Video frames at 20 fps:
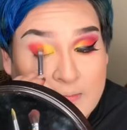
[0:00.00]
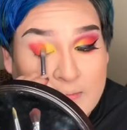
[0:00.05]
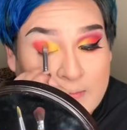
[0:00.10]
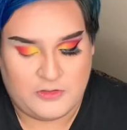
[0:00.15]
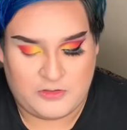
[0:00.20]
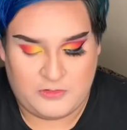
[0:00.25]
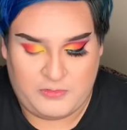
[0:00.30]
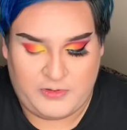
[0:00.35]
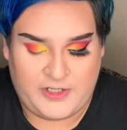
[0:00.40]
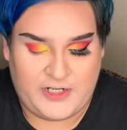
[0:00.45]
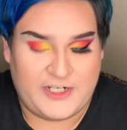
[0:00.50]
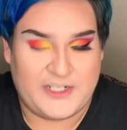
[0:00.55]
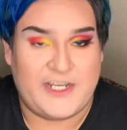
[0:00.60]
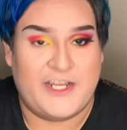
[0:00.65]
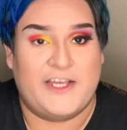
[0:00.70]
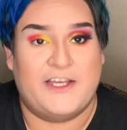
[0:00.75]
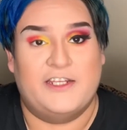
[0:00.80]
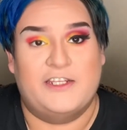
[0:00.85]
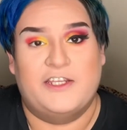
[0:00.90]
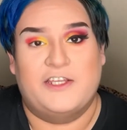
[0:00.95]
So we're gonna
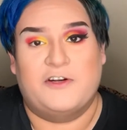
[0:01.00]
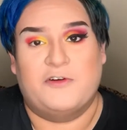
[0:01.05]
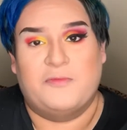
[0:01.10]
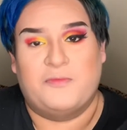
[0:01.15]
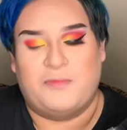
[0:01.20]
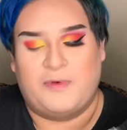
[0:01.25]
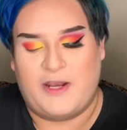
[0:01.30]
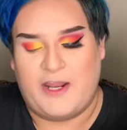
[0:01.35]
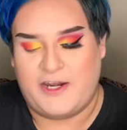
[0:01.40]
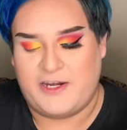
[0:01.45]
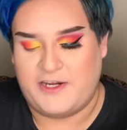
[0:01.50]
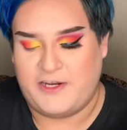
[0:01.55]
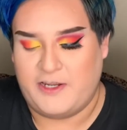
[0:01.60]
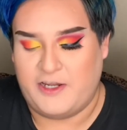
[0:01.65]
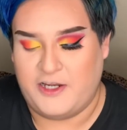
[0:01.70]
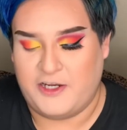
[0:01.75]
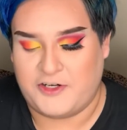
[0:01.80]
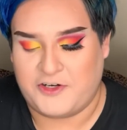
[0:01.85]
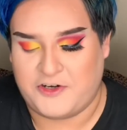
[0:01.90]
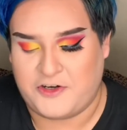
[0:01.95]
take a little
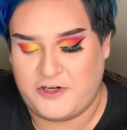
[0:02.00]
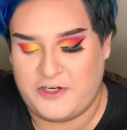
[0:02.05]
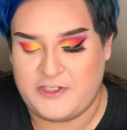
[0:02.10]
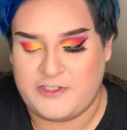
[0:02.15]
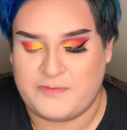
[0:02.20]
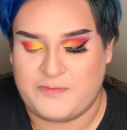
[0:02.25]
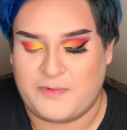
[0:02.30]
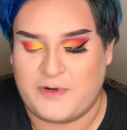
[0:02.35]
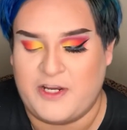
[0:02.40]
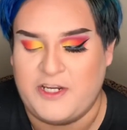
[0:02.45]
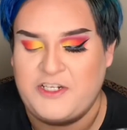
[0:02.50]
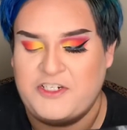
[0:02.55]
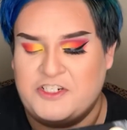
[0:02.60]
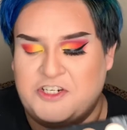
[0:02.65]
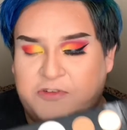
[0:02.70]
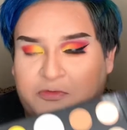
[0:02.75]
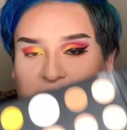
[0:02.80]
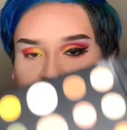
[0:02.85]
crease brush, and